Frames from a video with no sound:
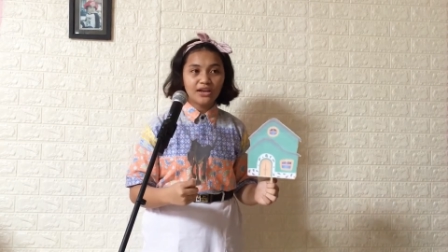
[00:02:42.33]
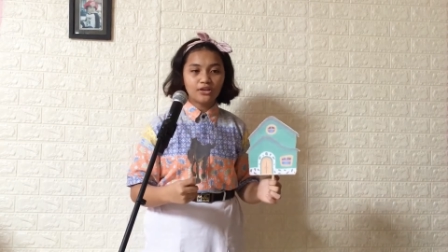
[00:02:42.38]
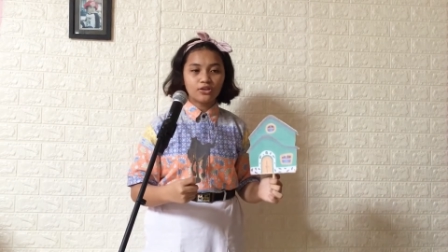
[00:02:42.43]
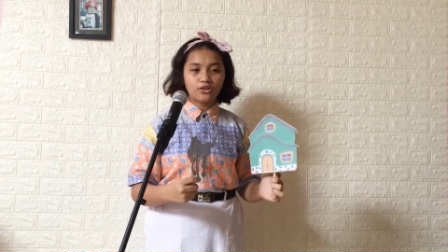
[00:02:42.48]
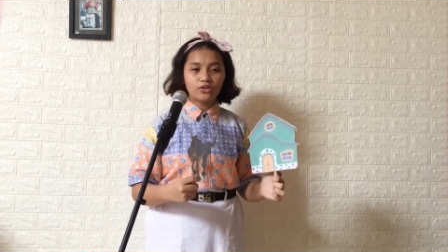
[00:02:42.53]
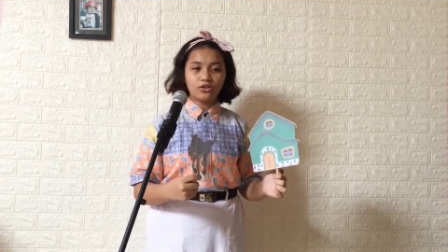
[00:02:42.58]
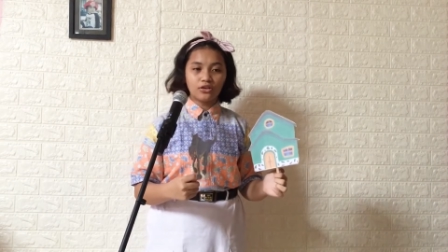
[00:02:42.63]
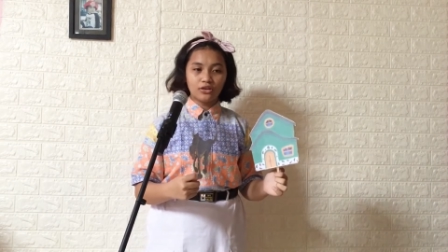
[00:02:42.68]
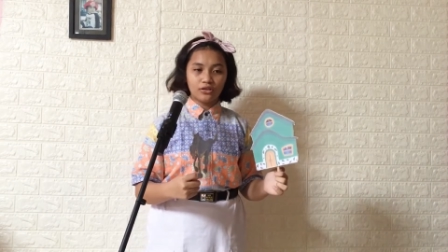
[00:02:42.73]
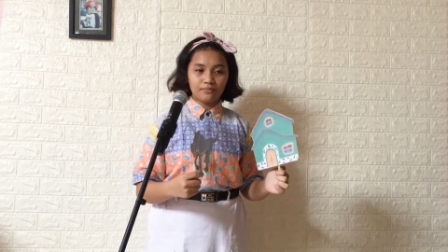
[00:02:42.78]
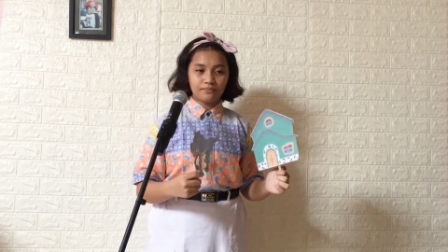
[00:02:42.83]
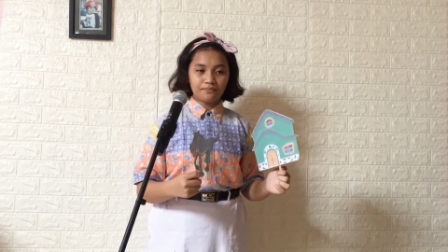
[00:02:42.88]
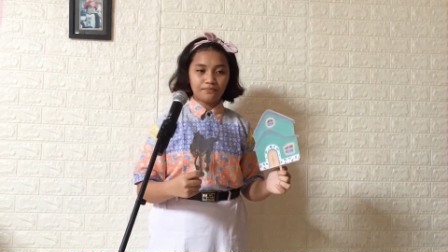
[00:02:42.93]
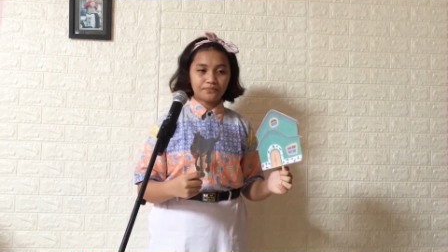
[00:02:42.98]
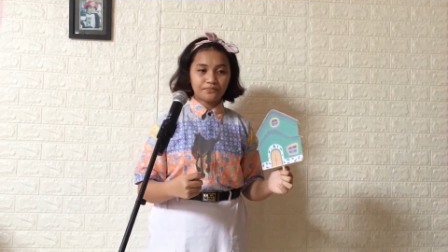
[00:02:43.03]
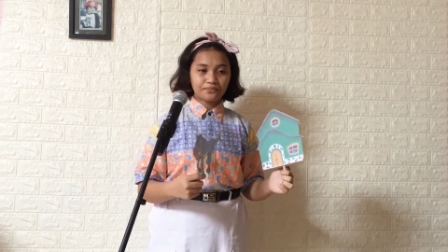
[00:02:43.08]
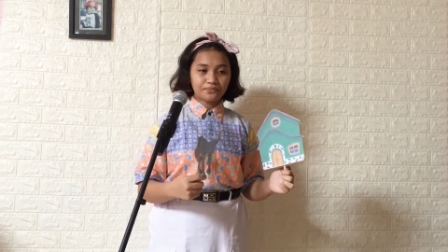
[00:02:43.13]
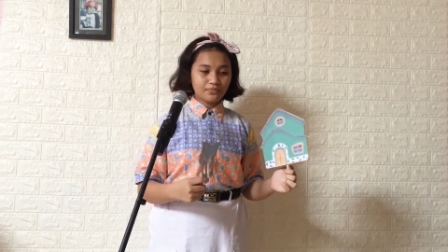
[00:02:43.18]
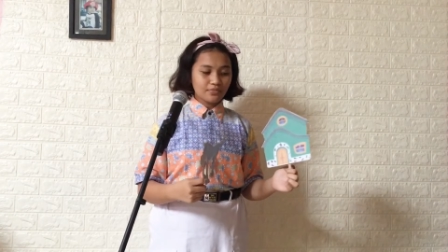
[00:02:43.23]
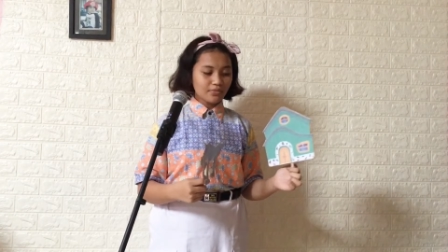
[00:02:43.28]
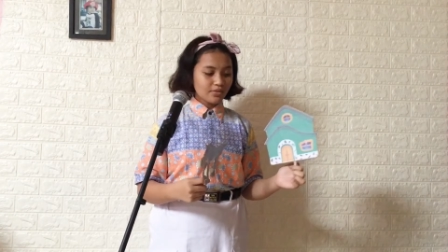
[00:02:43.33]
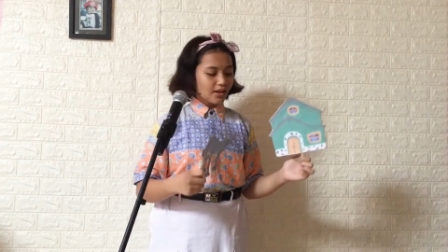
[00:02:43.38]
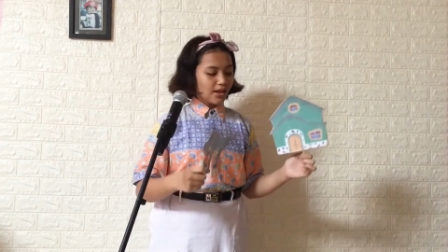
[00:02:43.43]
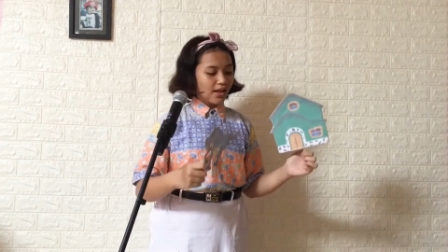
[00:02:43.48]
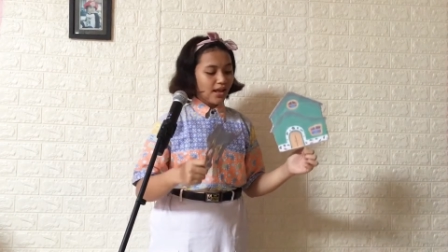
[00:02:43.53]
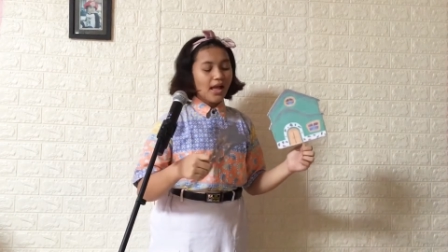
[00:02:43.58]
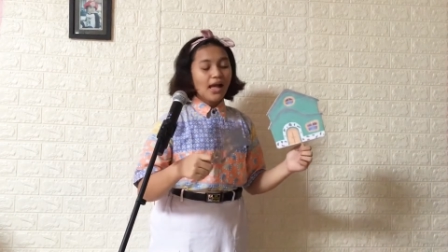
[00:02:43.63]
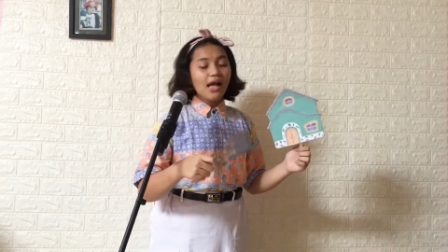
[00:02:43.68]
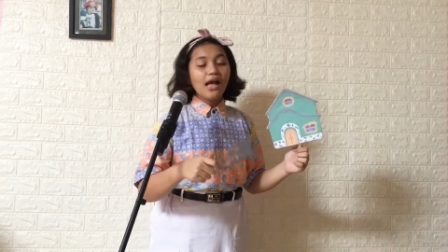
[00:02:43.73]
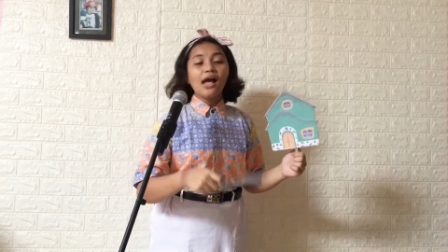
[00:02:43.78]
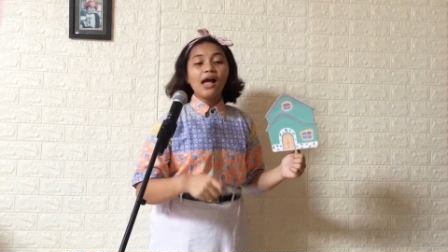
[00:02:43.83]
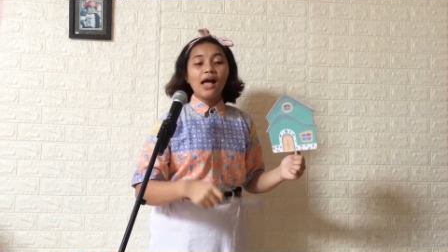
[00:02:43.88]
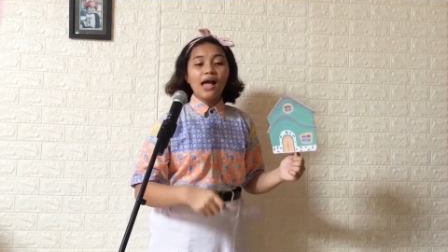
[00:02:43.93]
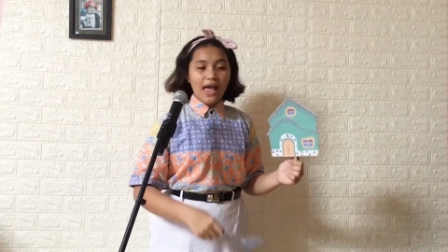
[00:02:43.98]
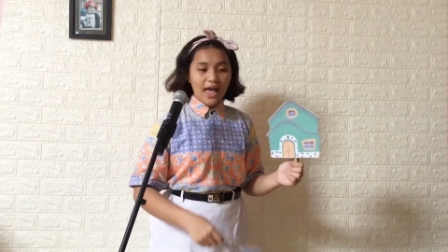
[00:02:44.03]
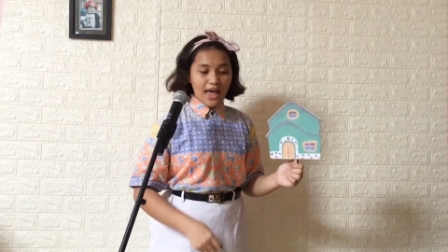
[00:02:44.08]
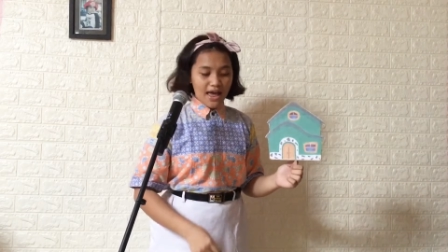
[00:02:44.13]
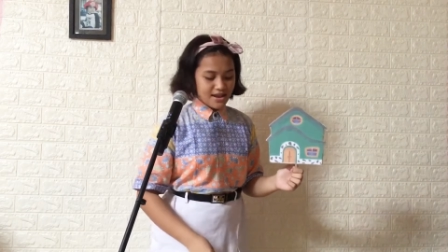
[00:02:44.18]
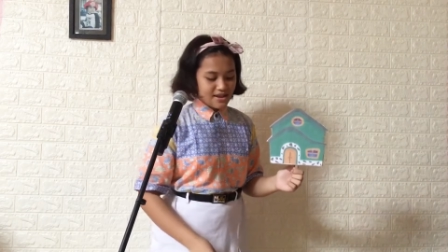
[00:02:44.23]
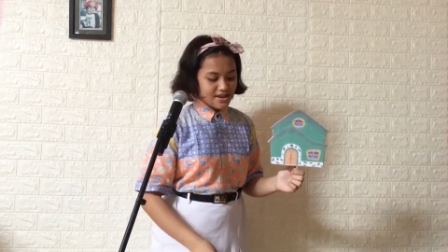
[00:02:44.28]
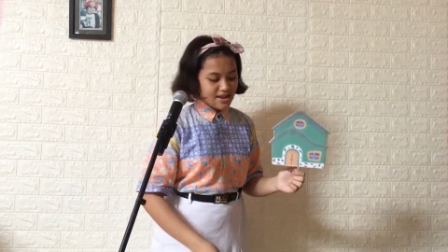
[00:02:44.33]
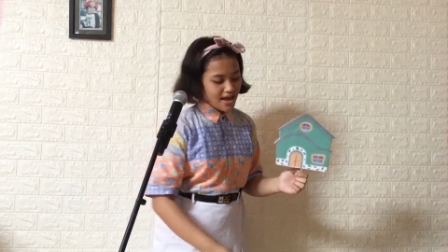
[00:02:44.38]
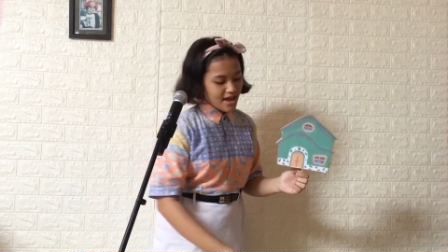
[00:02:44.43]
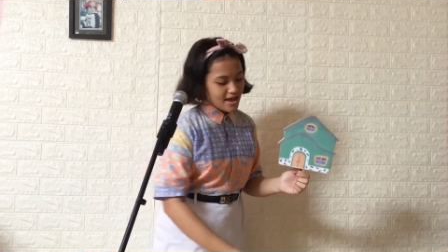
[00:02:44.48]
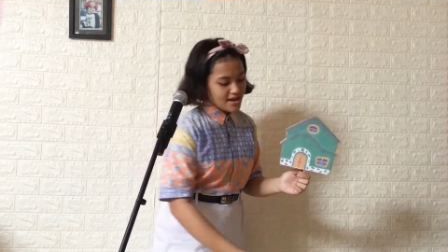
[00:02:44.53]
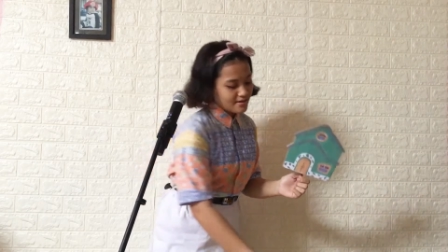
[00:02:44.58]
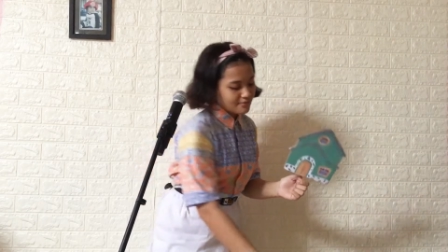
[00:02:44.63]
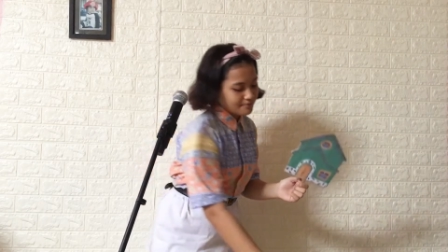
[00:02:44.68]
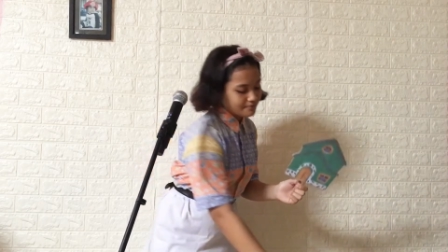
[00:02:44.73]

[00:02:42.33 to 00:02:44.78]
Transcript: Hood. And then